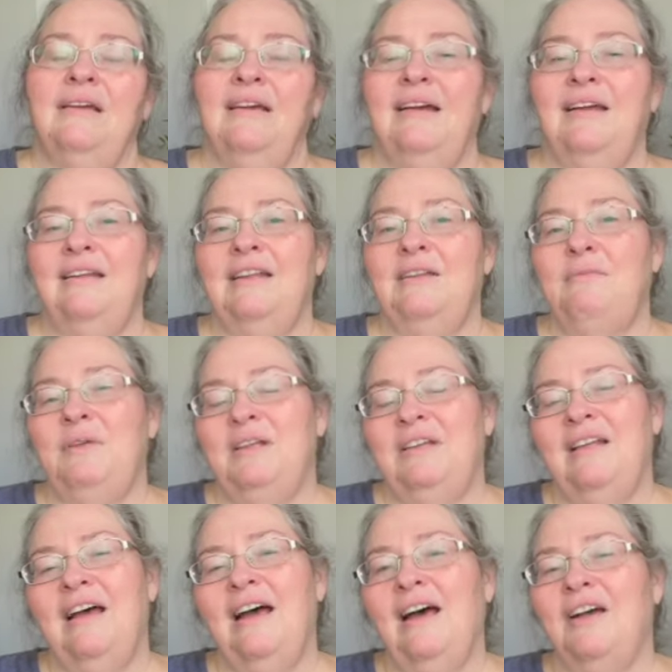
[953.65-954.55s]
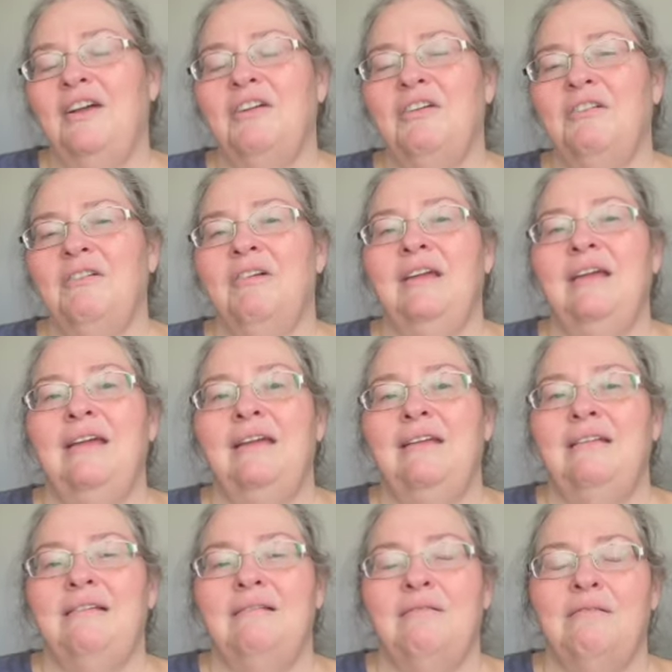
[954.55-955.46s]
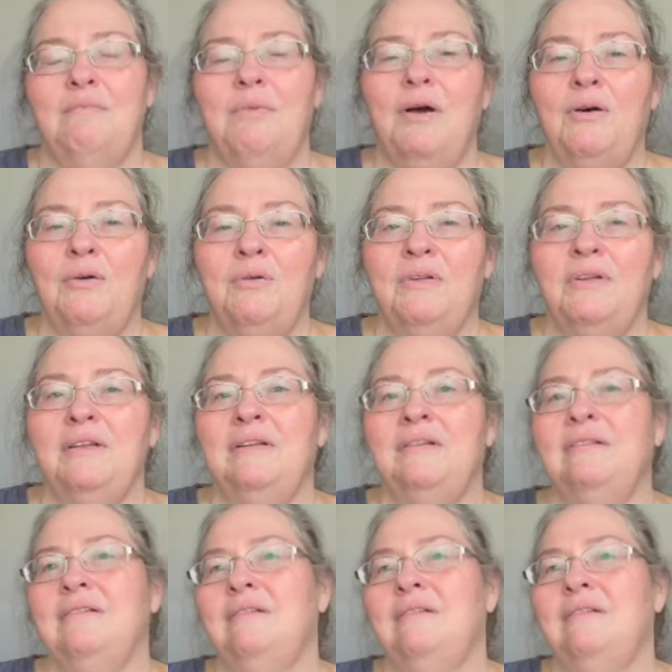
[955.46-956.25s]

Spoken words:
and they've been to Hungary and Poland